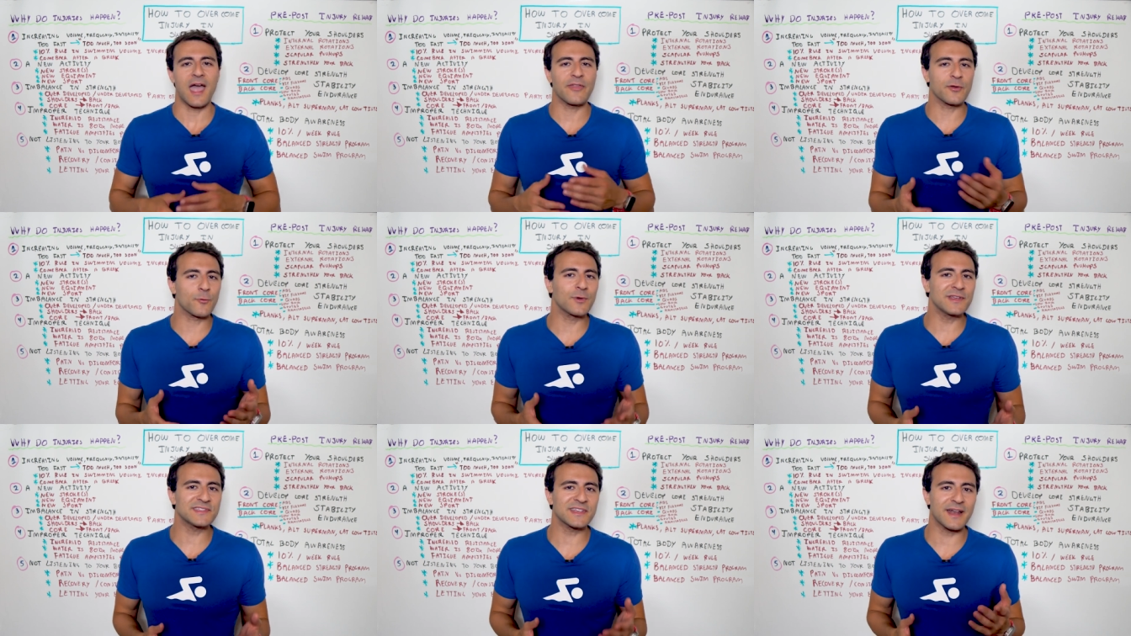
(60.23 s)
And the
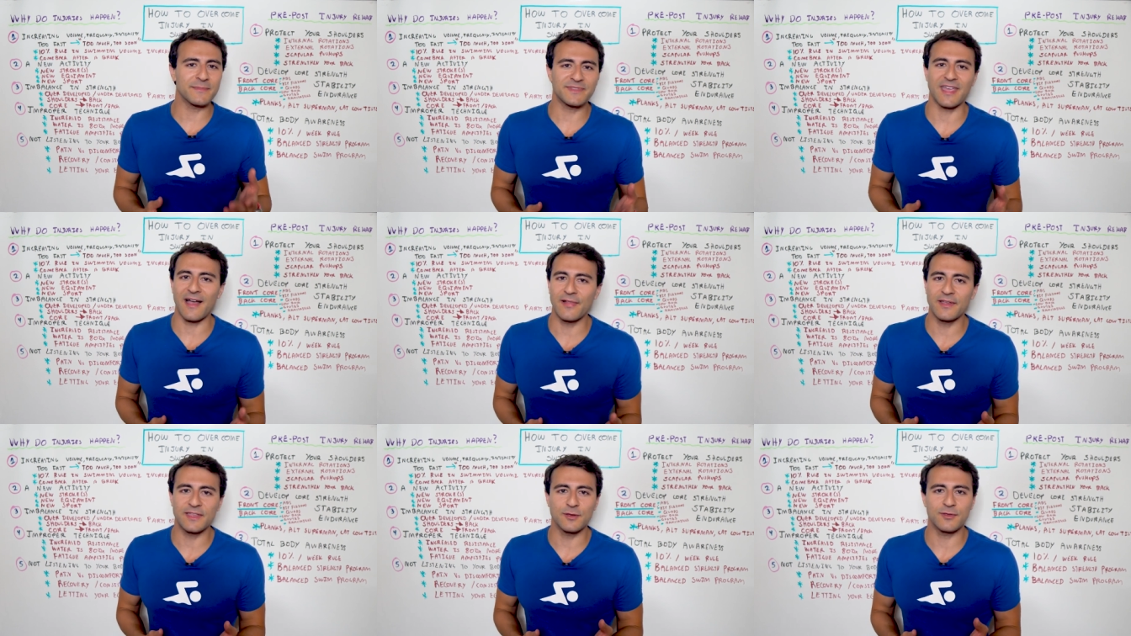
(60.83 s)
reason I'm
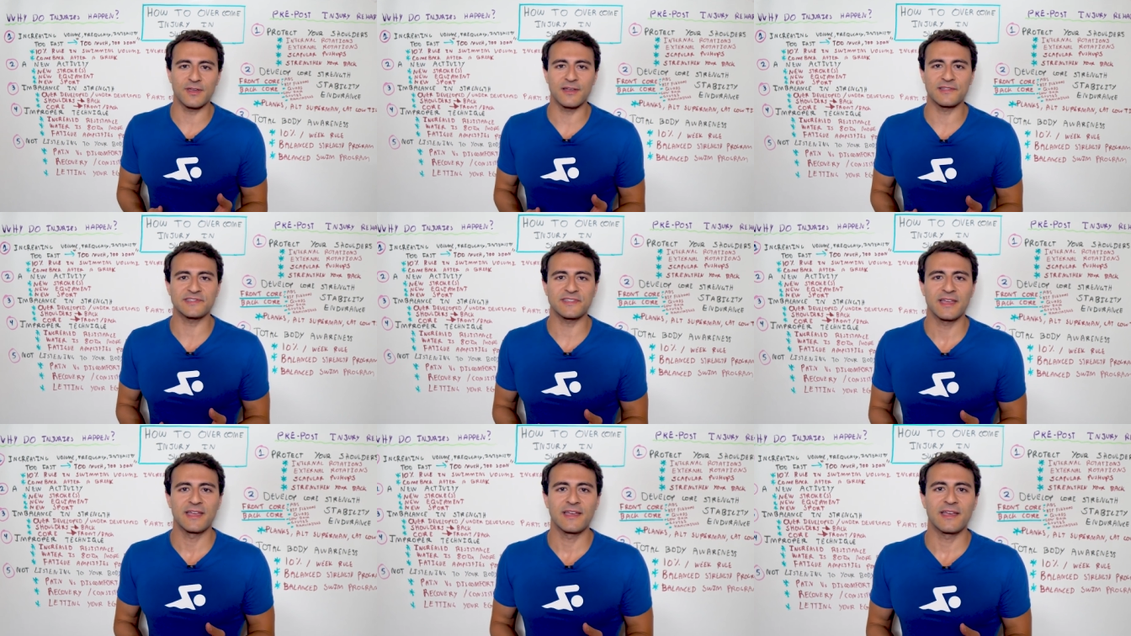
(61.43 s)
telling you
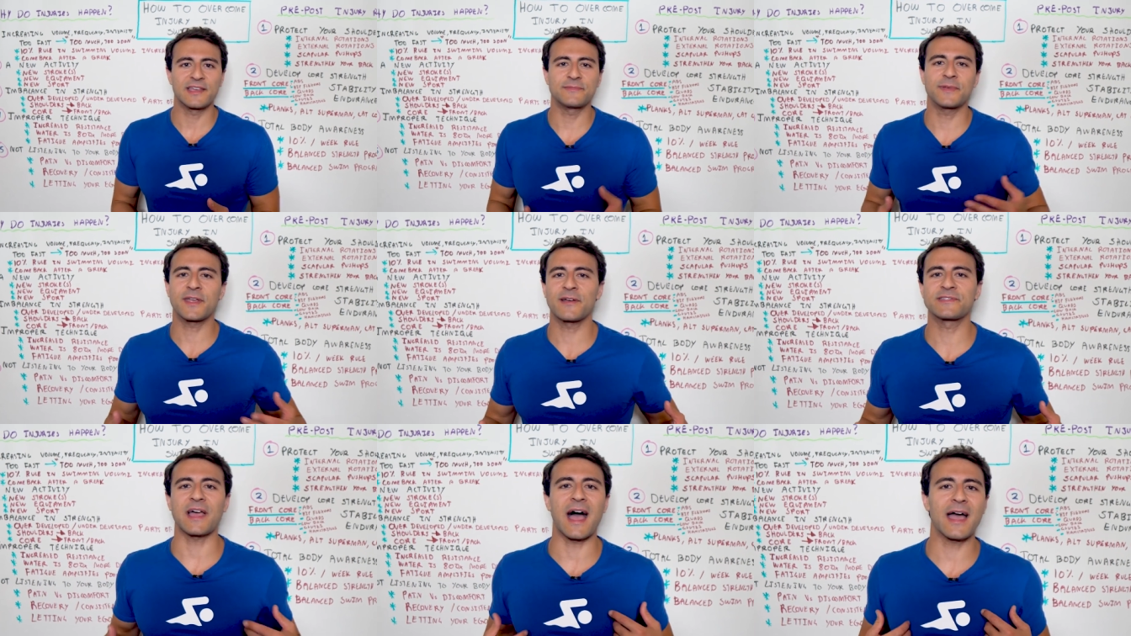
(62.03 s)
this is
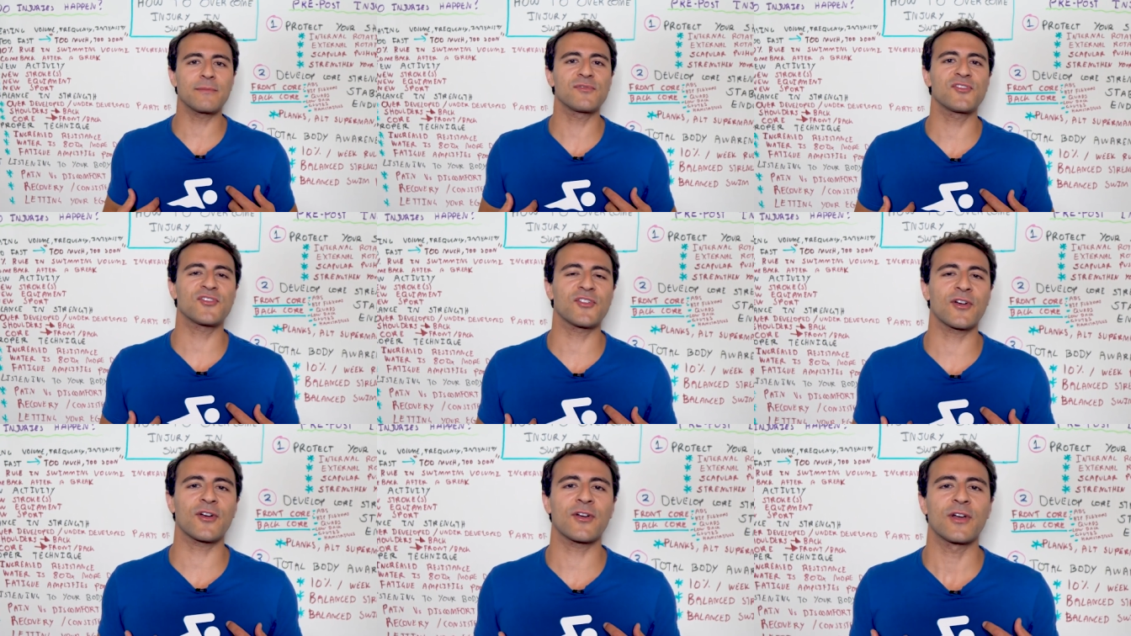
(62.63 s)
because I'm
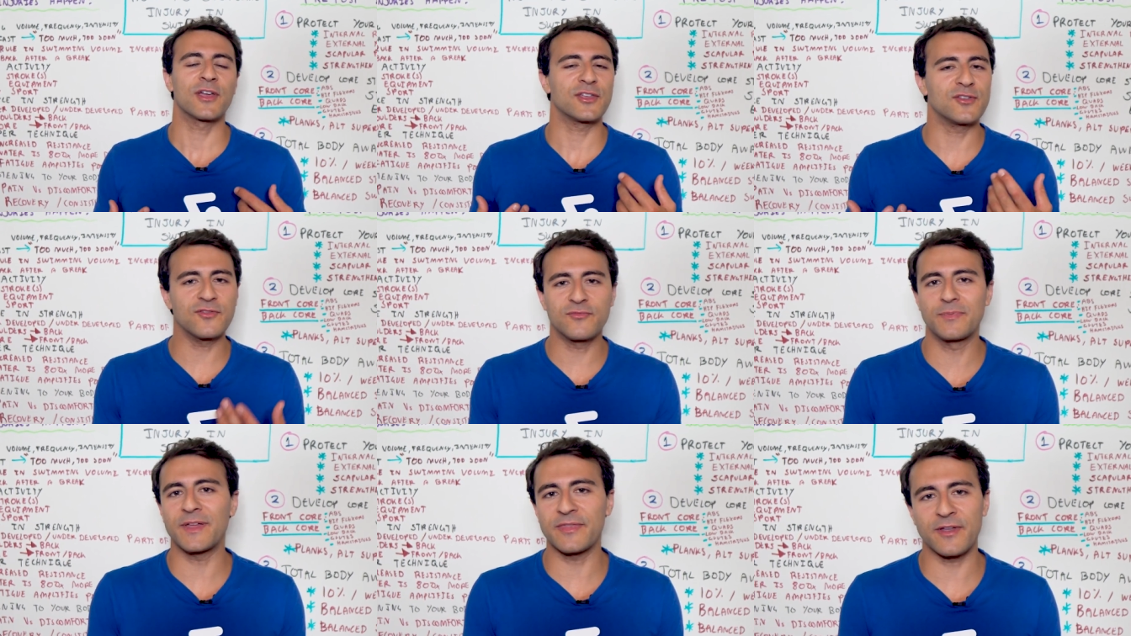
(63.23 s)
sure
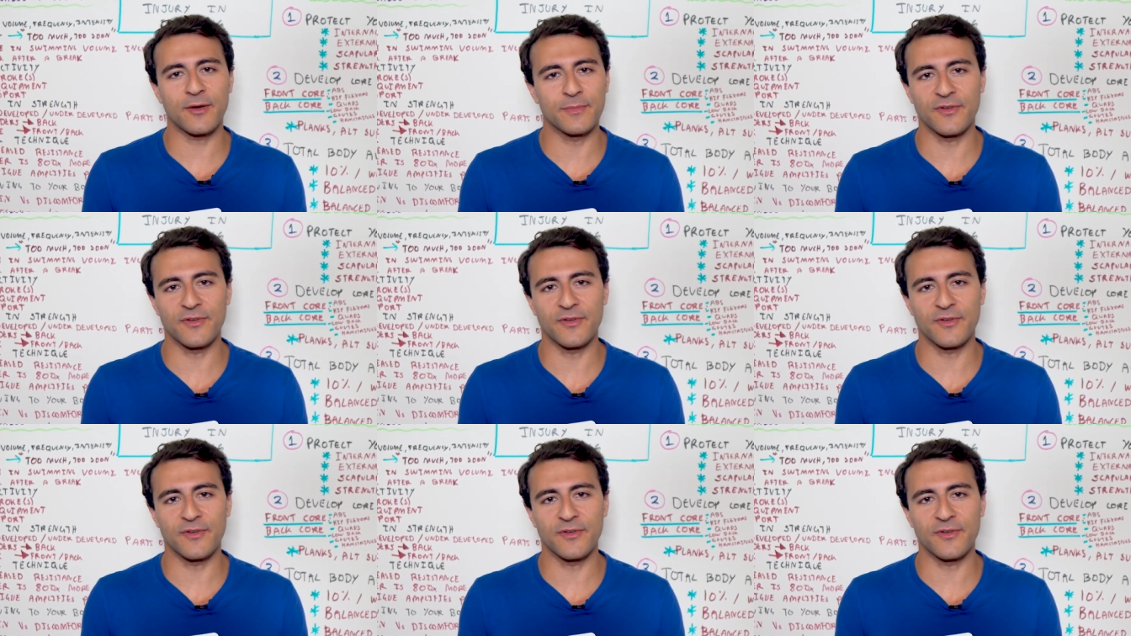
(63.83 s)
you've been there